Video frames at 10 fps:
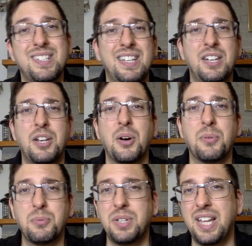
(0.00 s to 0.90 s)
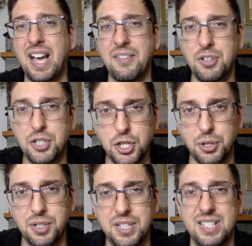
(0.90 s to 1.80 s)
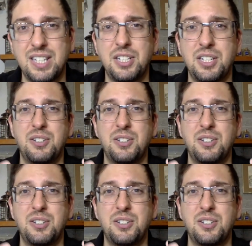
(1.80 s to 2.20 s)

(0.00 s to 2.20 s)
they don't really have the choice than